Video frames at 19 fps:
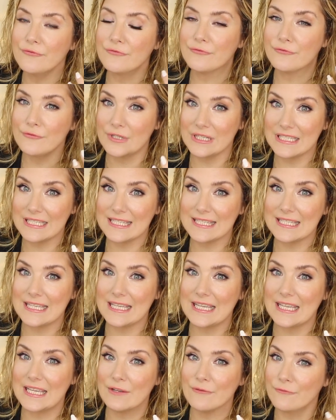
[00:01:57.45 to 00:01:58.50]

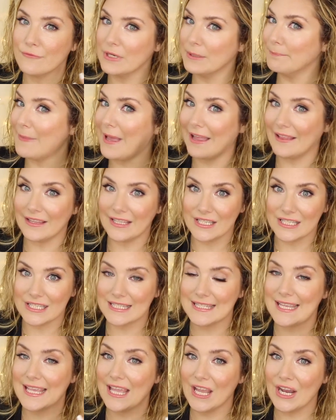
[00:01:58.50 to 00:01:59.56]
frizzy,
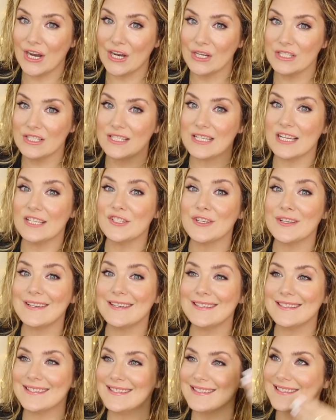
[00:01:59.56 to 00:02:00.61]
rebellious hair, such
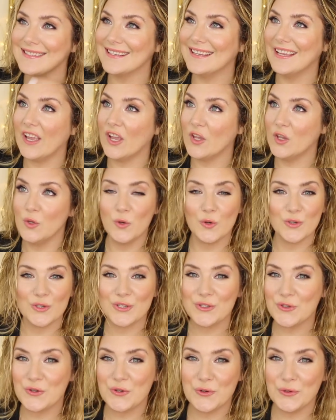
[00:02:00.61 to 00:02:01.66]
as
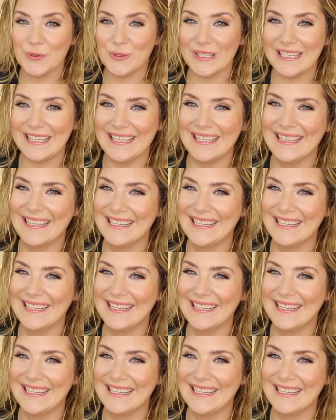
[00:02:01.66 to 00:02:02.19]
yours truly.